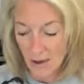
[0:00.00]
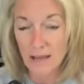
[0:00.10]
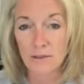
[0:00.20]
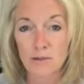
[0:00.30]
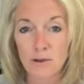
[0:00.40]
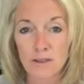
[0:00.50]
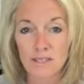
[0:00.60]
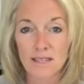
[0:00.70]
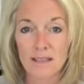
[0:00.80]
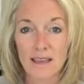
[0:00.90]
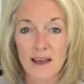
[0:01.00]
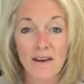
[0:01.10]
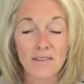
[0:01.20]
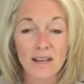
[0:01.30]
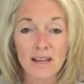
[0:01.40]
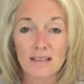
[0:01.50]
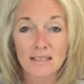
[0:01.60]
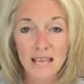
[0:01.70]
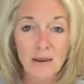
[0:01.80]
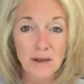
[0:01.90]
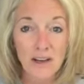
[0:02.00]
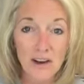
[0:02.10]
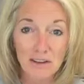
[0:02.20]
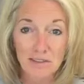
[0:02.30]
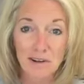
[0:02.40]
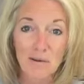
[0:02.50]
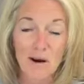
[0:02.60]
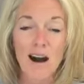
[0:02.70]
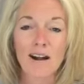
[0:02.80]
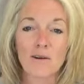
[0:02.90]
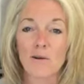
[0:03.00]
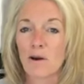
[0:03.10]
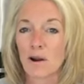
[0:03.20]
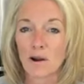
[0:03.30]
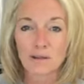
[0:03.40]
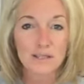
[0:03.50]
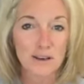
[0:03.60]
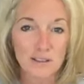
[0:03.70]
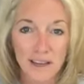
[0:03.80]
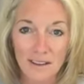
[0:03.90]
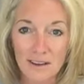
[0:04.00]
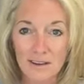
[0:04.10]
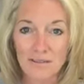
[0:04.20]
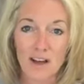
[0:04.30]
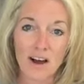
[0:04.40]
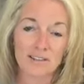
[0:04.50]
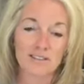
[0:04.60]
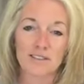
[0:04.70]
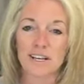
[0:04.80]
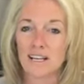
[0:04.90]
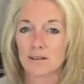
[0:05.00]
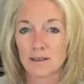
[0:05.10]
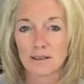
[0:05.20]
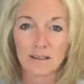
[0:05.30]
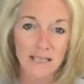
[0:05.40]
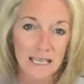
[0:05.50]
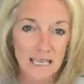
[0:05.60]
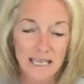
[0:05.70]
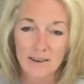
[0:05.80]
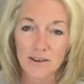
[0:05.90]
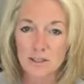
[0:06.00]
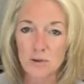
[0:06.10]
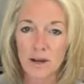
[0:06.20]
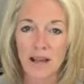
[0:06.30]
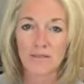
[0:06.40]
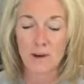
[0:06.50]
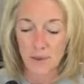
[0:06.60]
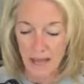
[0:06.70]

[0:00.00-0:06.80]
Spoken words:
now I can throw this in the oven and take my dog for a walk, or start that load of laundry, or clean, or do whatever.